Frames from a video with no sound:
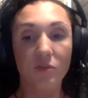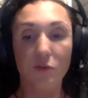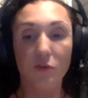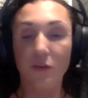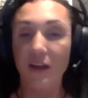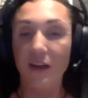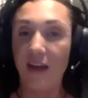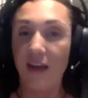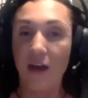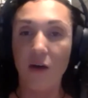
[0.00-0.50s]

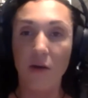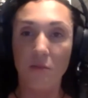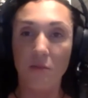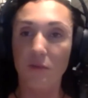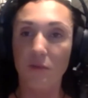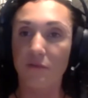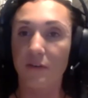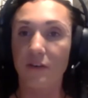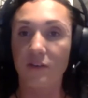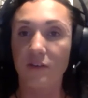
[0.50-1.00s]
right now I'm
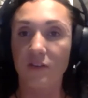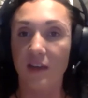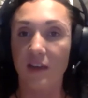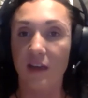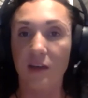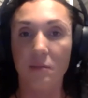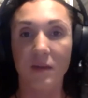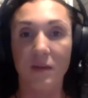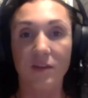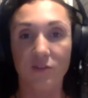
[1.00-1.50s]
reversing
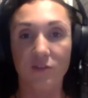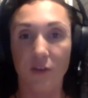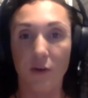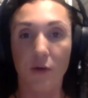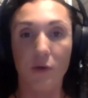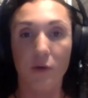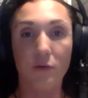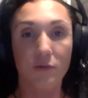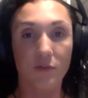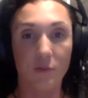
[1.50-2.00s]
out of my
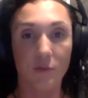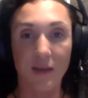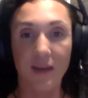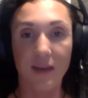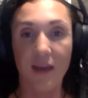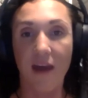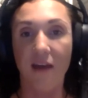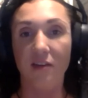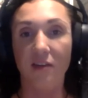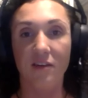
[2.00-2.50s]
show, so my
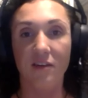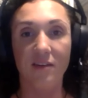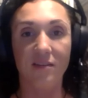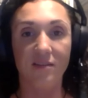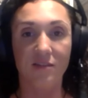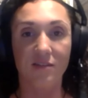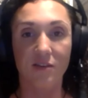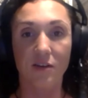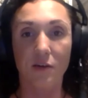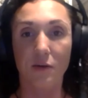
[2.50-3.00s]

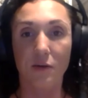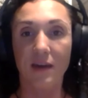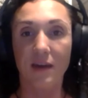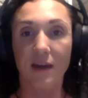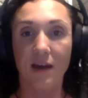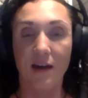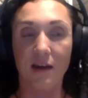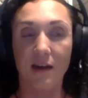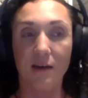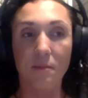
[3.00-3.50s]
calories are going
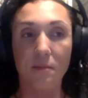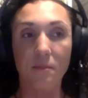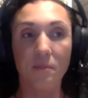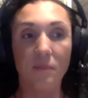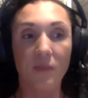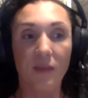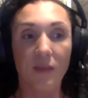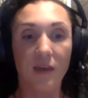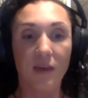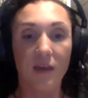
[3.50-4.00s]
up.
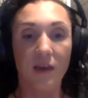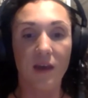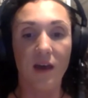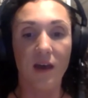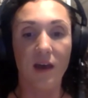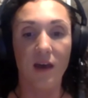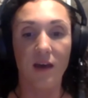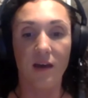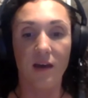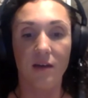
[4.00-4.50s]

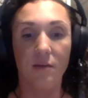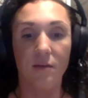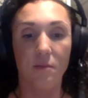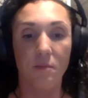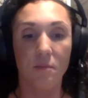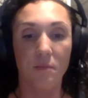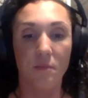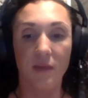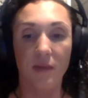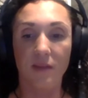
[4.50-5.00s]

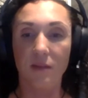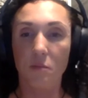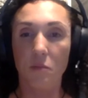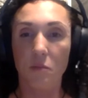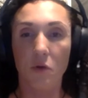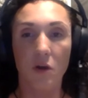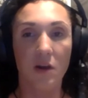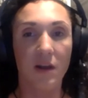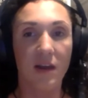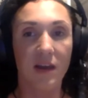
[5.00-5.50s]
In the
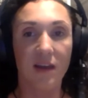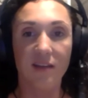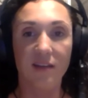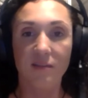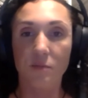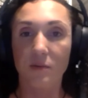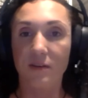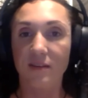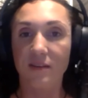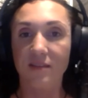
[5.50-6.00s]
morning, it's
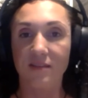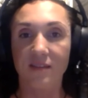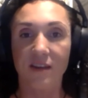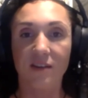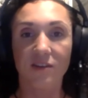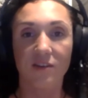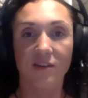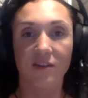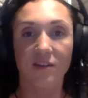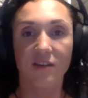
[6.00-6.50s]
pretty
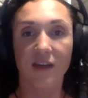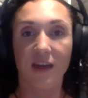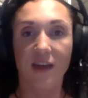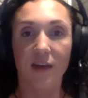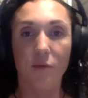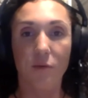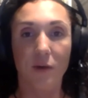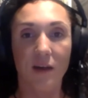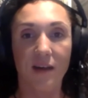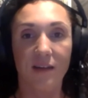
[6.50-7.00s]
standard:
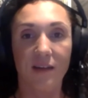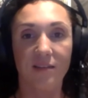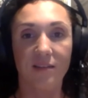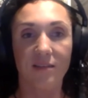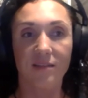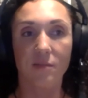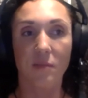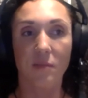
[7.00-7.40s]
egg whites, some